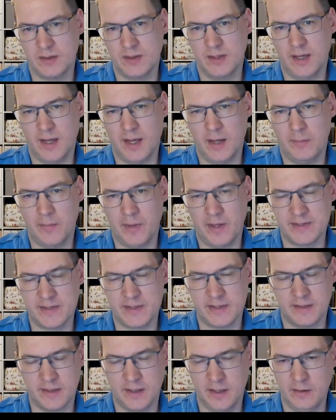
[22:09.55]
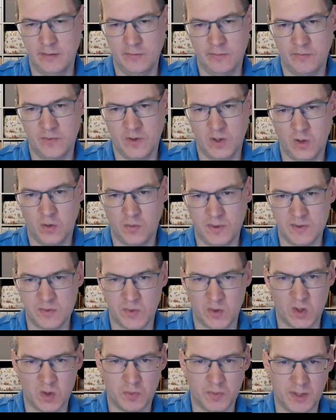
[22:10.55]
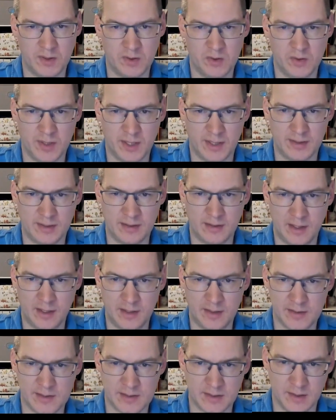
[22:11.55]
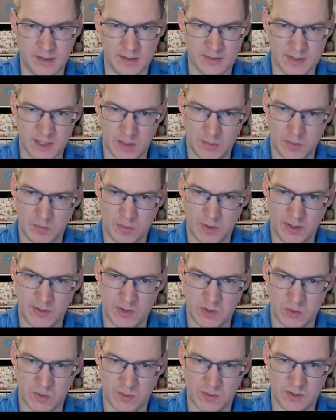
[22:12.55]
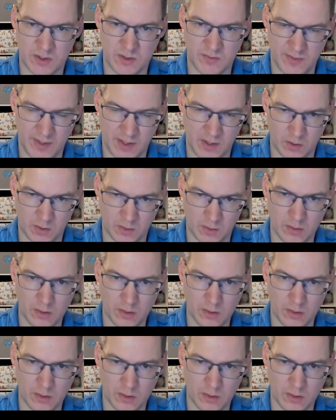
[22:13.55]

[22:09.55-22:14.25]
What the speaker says: The AM SDK, we always recommend to get the latest, and the same applies to the SIF add-on.